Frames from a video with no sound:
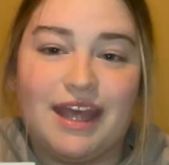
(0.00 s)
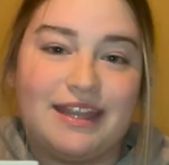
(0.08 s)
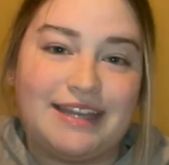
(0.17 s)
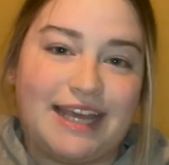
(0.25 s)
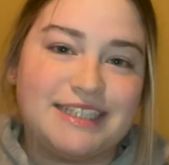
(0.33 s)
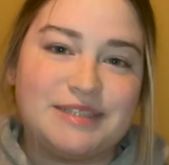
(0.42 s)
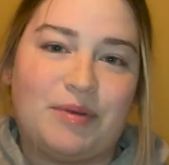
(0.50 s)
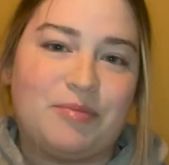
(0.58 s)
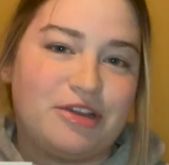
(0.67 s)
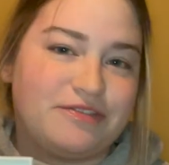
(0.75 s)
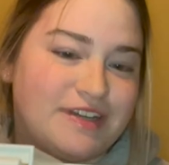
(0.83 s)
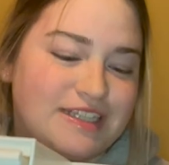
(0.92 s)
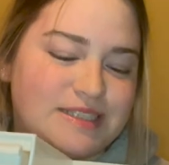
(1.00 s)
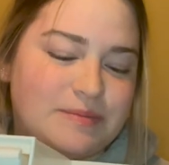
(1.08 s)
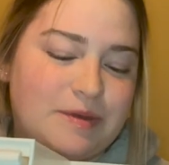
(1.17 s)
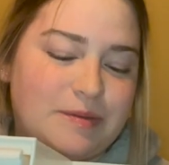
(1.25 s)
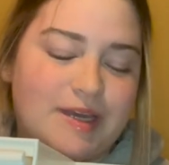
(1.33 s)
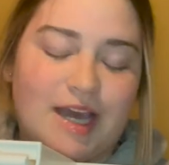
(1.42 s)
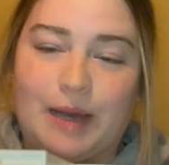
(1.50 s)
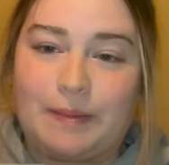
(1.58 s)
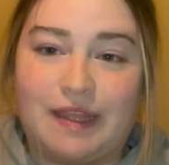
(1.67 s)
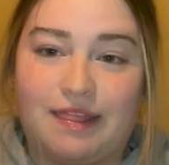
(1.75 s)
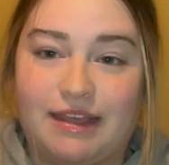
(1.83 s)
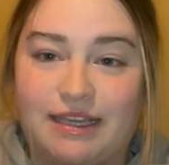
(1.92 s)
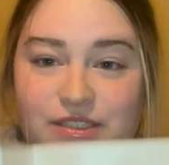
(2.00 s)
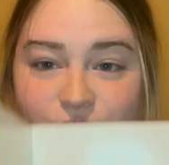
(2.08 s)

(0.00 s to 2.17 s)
Next, my boyfriend's Mimi got me this